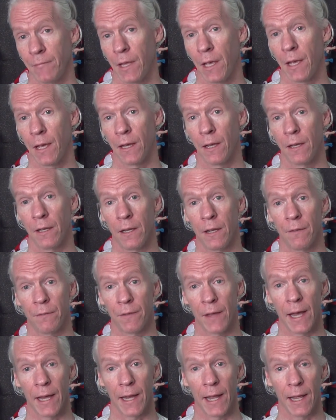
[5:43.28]
And if
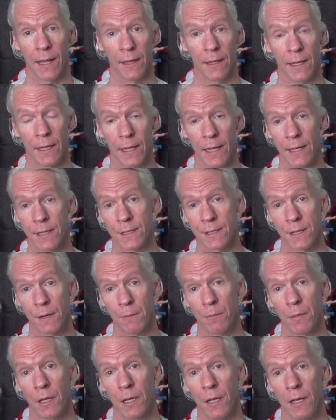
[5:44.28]
that alienates
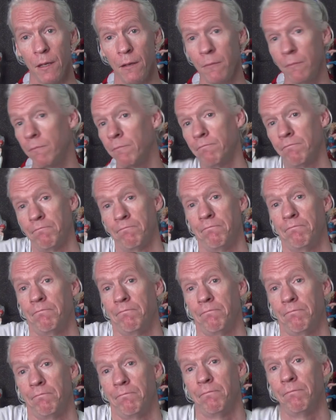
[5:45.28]
somebody,
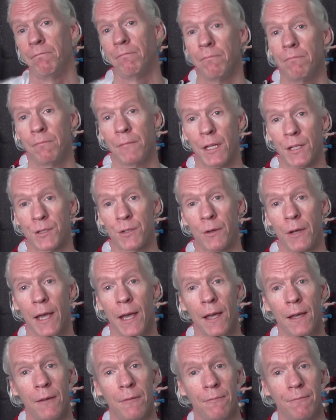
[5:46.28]
that's
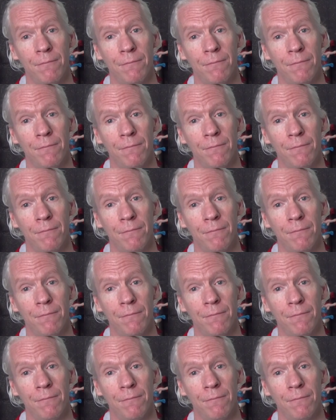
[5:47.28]
okay.